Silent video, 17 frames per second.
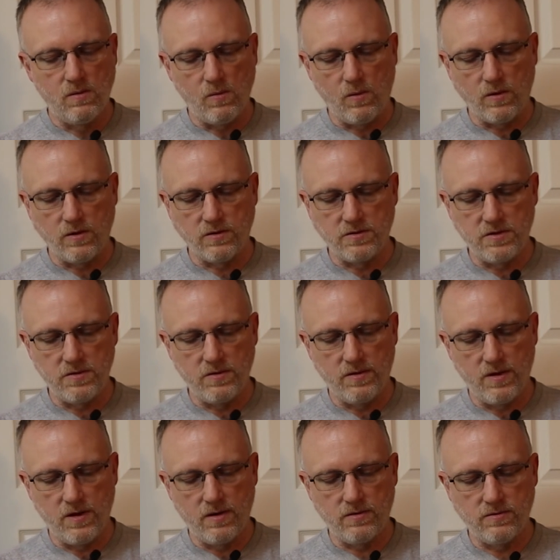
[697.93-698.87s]
one or two
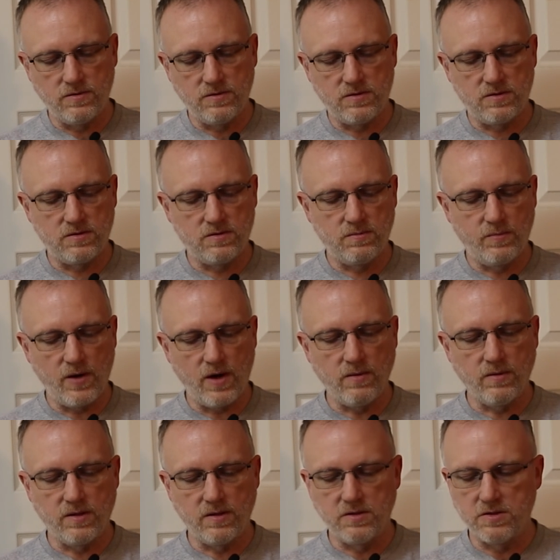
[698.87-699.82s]
of those
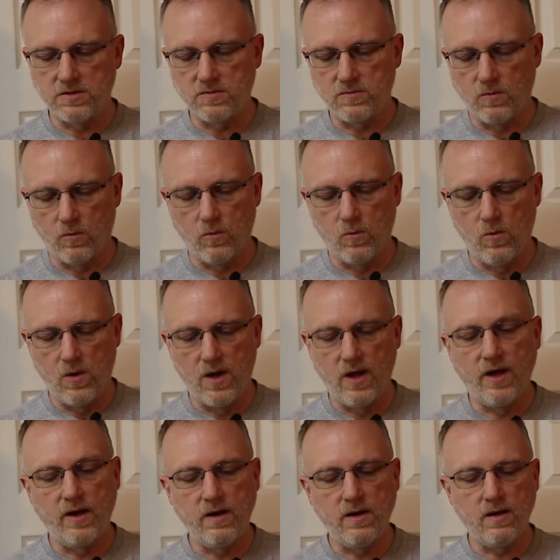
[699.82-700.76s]
probably just
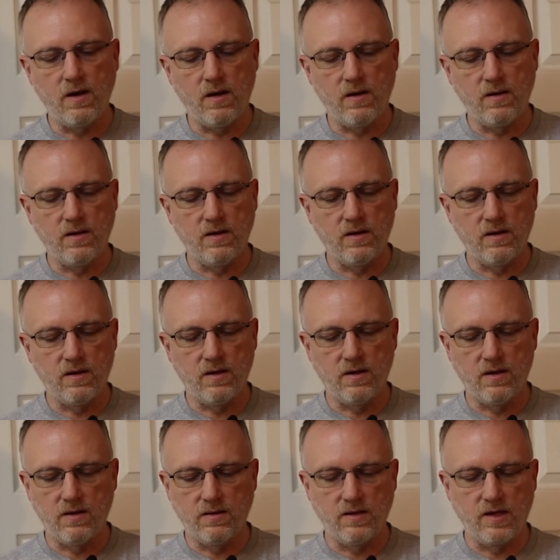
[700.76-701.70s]
one
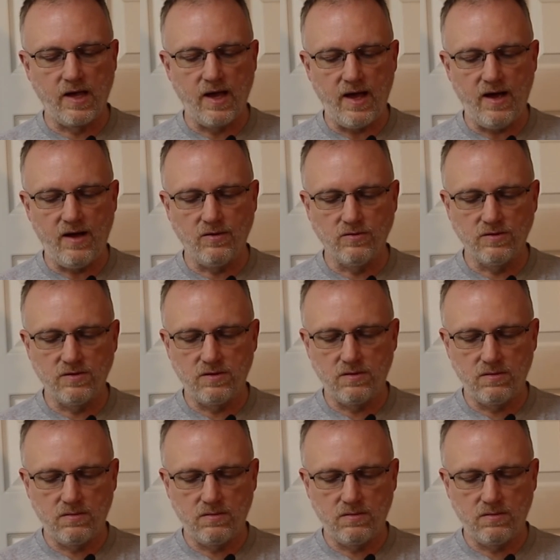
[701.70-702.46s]
on the out